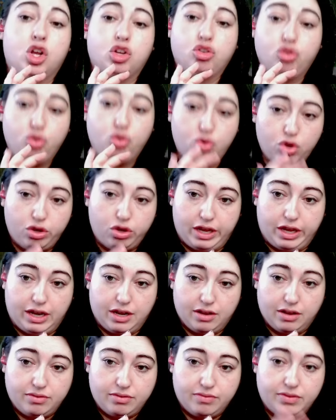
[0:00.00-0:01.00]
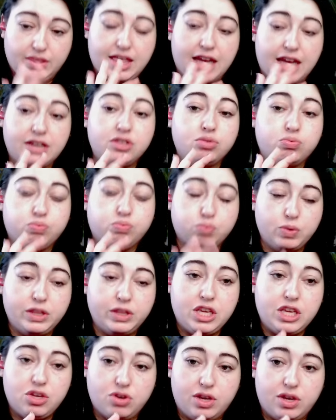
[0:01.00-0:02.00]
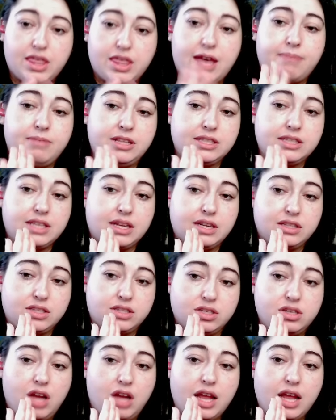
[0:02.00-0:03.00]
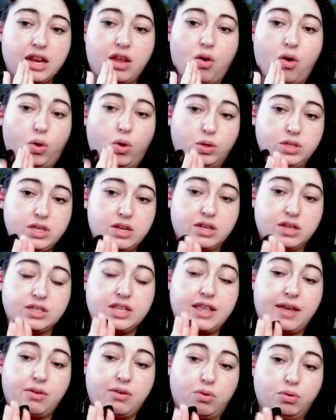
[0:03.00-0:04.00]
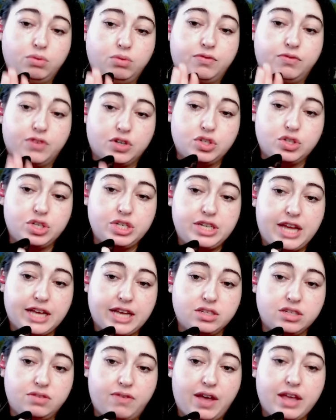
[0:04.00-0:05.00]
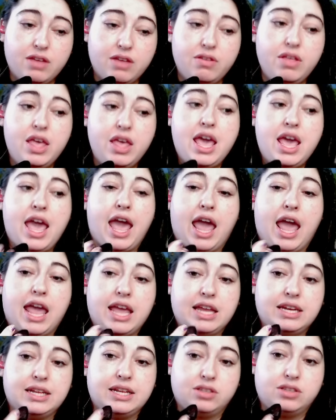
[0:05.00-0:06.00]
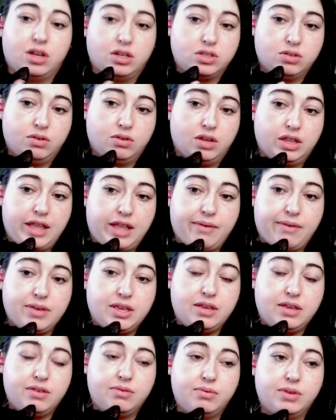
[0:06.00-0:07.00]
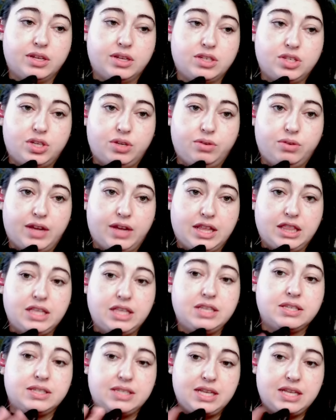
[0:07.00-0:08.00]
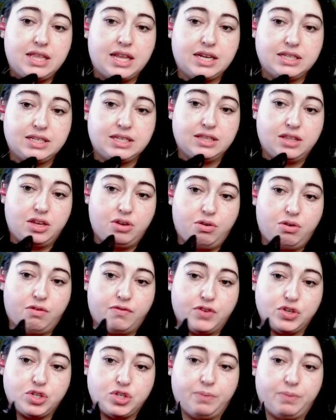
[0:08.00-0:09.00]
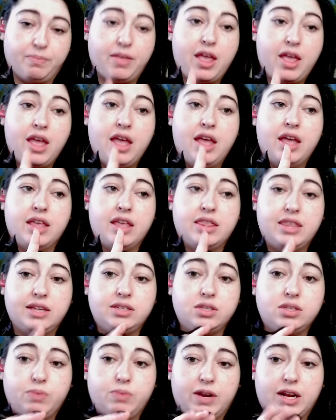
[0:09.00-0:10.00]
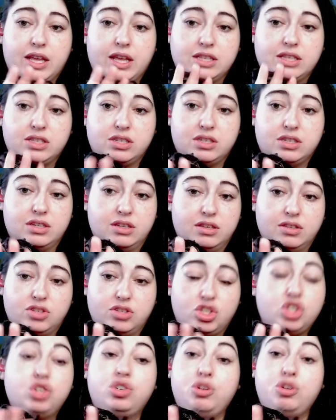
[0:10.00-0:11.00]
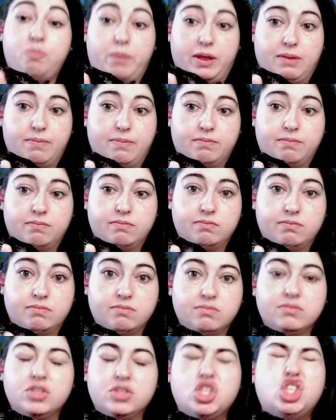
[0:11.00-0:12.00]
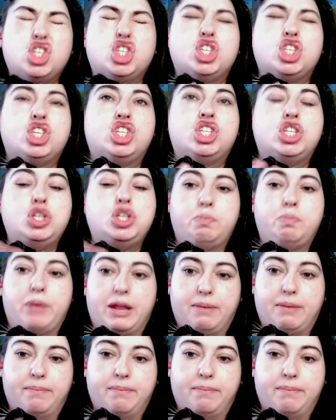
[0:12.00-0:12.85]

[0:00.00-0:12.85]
good. That is really good. That means that it's not holding on to that old version text file, and it's also allowing you to at least see that it's in the newer version. This is where it gets stupid. Stupid.